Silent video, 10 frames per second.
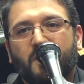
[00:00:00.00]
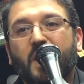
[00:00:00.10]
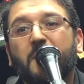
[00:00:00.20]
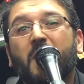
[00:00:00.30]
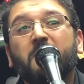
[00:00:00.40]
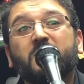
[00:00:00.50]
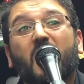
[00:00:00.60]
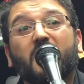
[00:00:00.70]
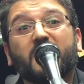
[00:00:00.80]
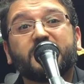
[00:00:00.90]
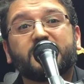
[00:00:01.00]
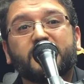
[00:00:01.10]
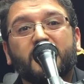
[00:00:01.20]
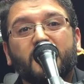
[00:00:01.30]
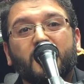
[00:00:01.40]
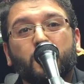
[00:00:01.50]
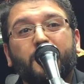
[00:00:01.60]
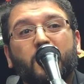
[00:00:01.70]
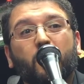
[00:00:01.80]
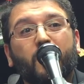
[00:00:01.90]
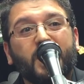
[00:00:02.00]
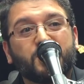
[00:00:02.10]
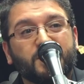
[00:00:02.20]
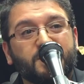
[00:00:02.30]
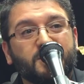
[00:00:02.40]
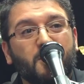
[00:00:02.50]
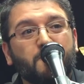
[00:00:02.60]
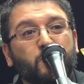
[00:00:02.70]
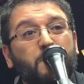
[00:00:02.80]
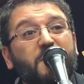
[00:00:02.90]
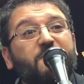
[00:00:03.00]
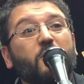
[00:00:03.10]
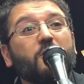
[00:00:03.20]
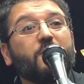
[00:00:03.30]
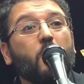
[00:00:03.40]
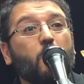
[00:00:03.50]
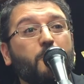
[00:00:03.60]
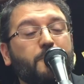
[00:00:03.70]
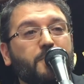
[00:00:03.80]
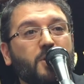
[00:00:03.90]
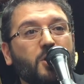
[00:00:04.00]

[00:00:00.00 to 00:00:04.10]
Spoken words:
The Imam taught us to be courageous, to be full of hope,